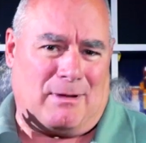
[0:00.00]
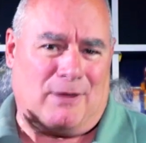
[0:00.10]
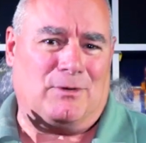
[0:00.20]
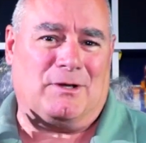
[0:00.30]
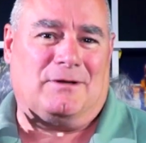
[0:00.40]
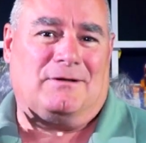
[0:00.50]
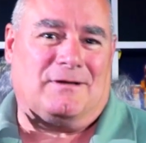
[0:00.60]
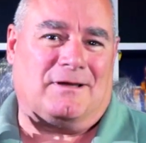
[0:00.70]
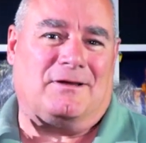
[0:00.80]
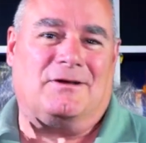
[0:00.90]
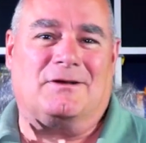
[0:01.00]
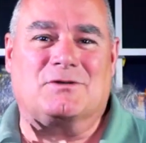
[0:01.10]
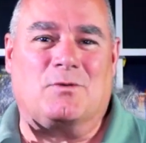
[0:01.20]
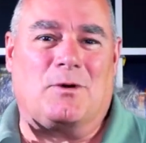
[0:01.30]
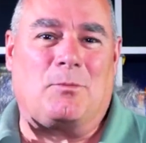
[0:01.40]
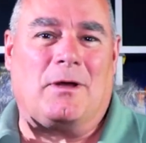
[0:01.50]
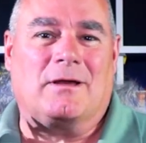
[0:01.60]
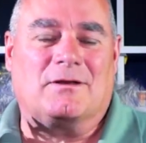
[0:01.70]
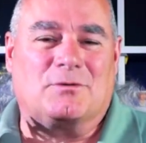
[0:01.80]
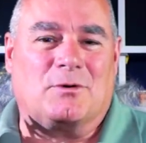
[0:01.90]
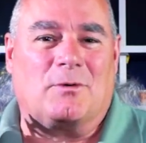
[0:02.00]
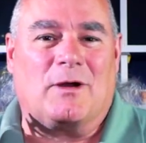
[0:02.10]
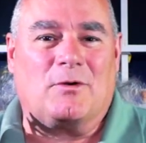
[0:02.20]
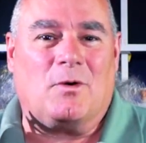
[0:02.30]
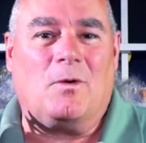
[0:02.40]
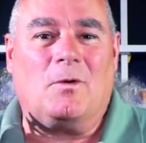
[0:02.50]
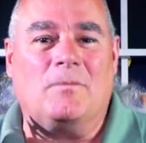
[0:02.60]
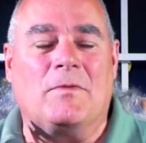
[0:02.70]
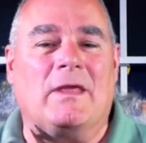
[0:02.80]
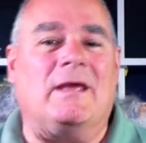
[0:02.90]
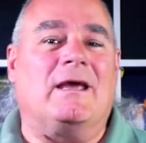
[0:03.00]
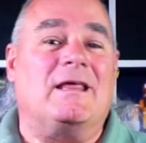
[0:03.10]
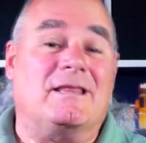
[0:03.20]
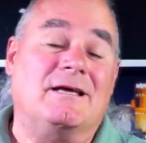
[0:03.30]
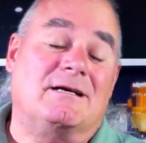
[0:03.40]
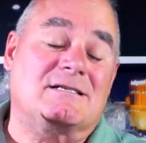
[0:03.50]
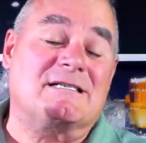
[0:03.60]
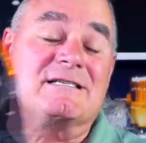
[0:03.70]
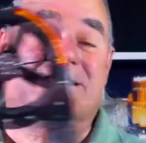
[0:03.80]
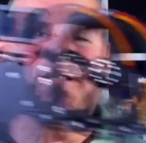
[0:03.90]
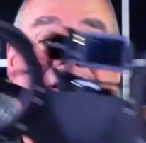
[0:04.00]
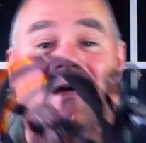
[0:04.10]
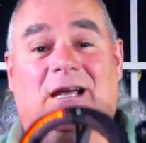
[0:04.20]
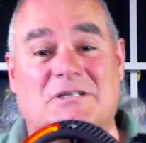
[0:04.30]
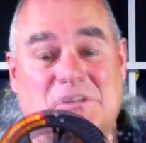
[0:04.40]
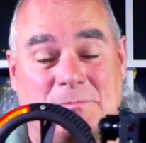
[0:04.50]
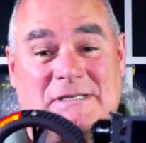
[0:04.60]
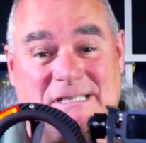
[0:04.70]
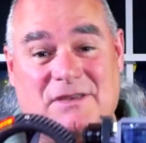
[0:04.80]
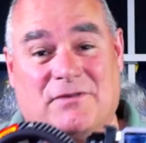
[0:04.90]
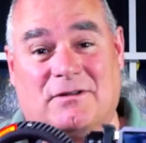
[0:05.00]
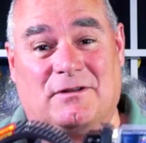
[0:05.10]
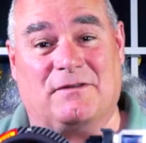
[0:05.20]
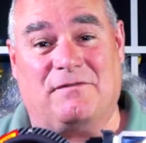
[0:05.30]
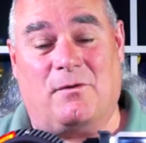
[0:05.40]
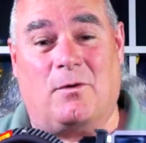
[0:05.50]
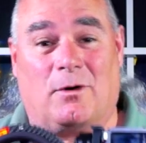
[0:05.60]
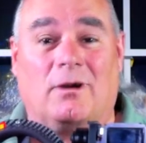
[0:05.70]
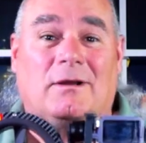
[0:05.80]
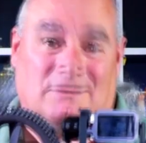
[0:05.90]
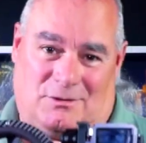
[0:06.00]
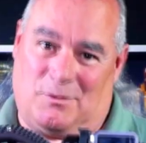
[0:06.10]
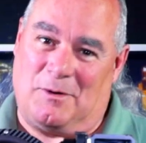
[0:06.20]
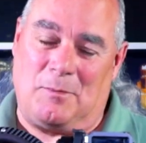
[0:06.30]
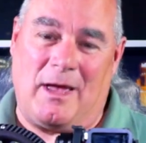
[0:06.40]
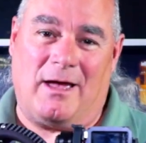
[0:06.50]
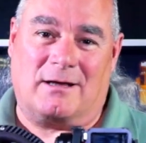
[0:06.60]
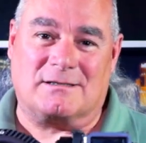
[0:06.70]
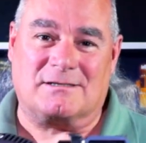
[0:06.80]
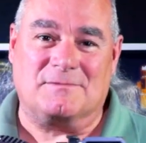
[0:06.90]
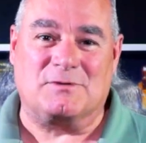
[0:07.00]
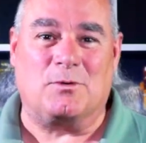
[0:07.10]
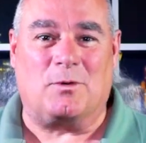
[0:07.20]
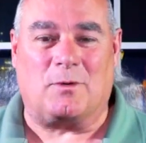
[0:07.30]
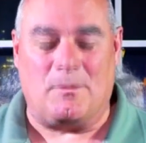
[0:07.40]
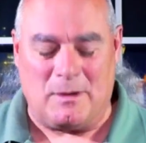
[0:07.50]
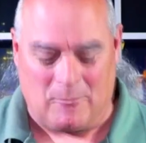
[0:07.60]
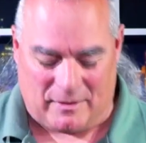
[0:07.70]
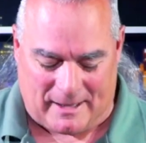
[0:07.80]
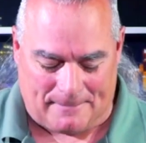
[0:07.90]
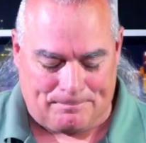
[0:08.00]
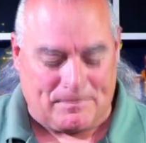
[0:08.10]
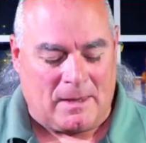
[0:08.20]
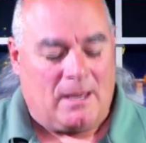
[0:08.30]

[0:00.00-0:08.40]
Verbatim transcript: pounding a, a, uh, square peg into a round hole. This is designed specifically for square pegs. So what do I mean by that?